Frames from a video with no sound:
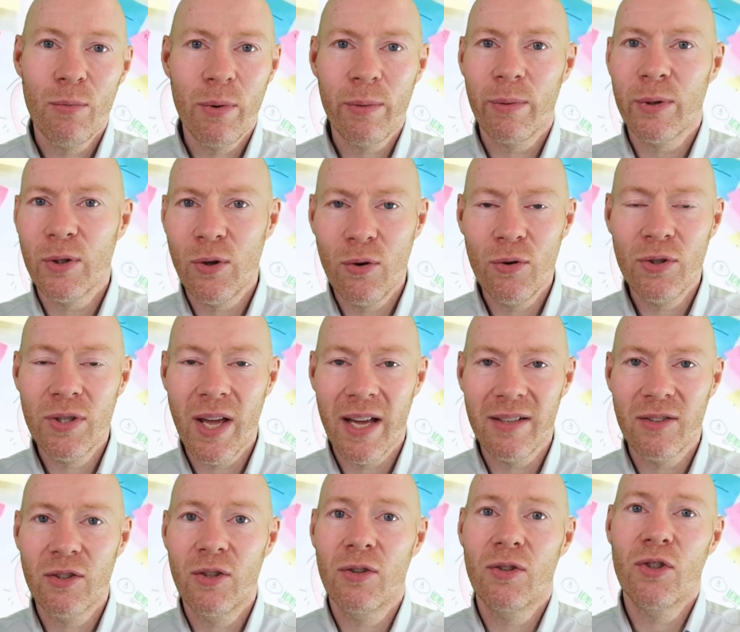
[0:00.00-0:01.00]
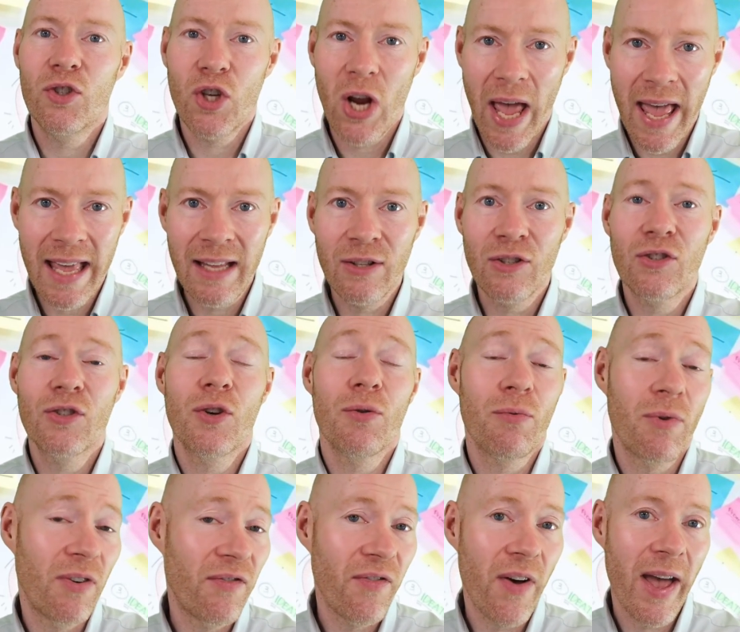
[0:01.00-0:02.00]
will use that to change, to
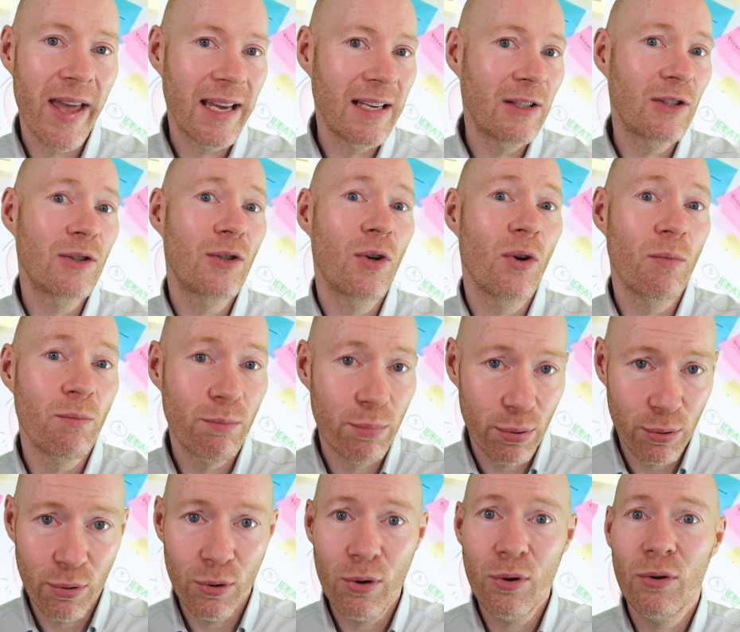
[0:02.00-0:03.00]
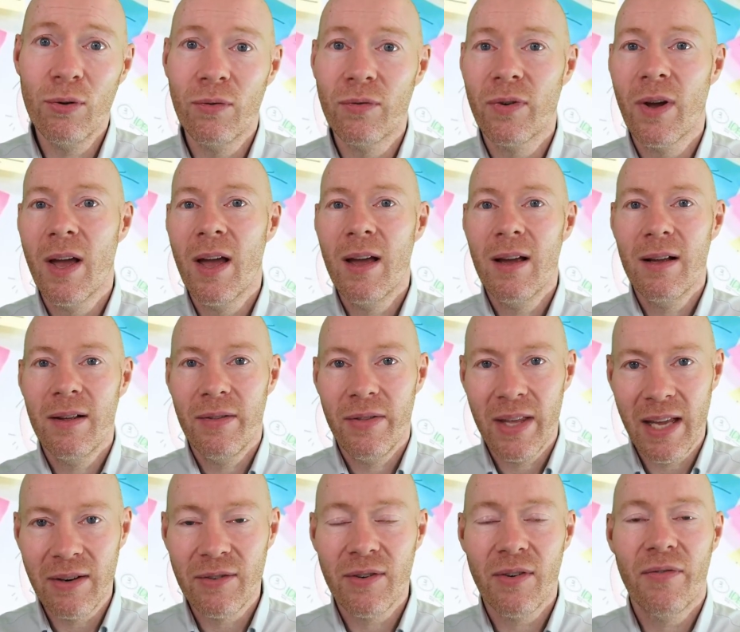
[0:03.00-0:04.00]
refine, to improve the
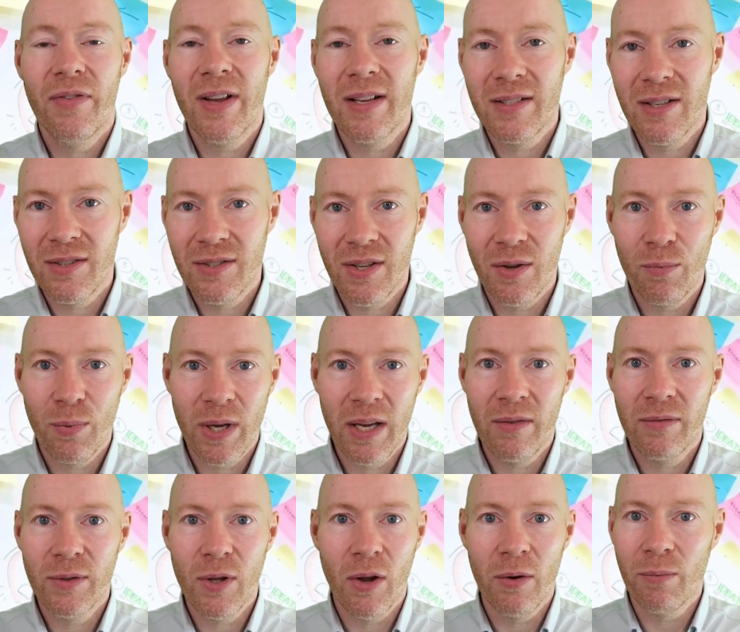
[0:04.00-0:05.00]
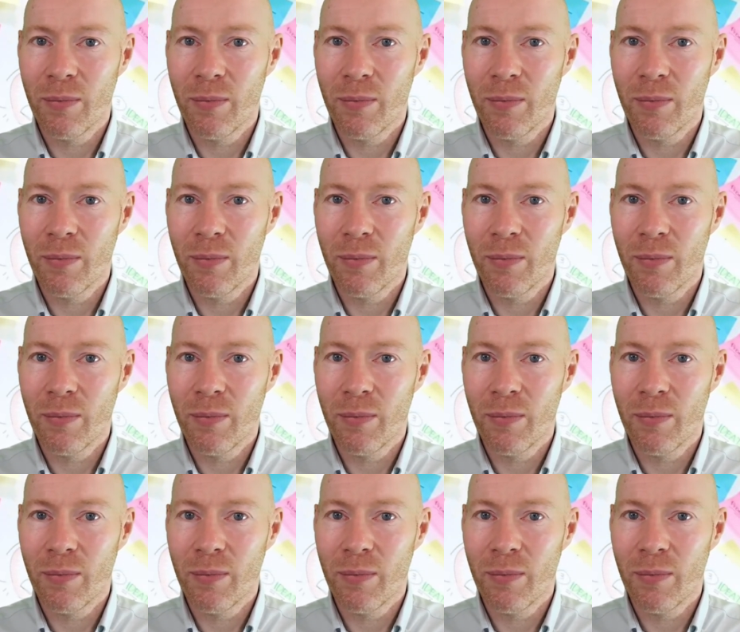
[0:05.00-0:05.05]
interfaces that we have done.